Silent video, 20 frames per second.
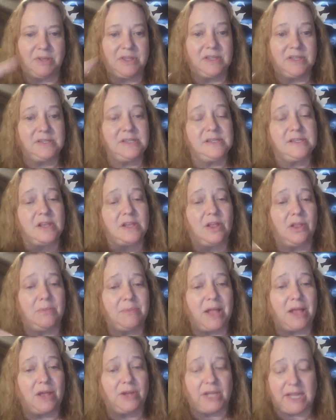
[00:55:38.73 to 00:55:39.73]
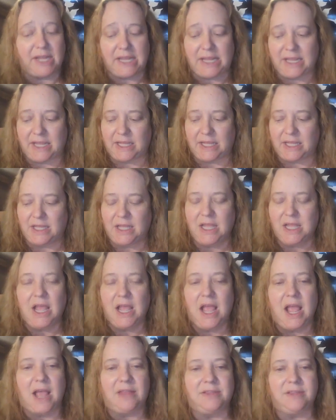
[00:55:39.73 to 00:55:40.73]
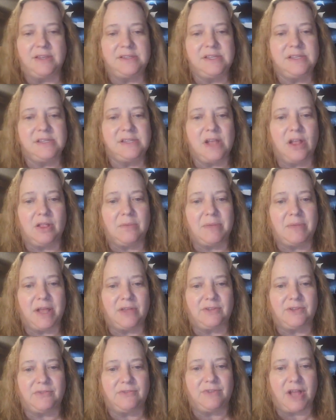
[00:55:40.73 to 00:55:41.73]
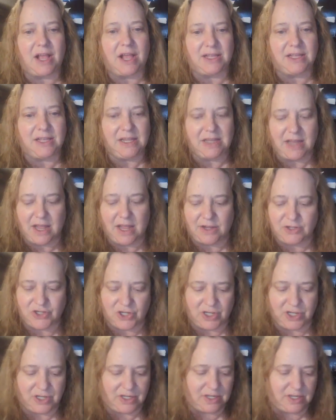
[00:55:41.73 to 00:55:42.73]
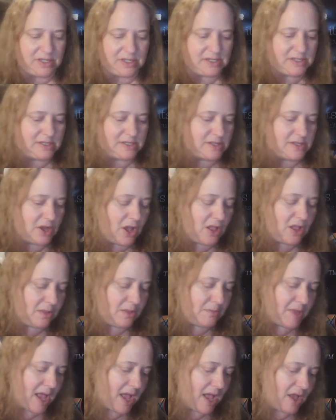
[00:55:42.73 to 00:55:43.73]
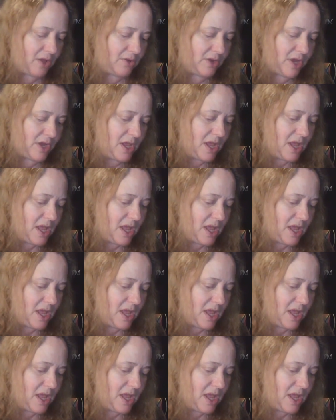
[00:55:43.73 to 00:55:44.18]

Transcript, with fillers: But this is all about ing, and this is all about divine connection, and this is all about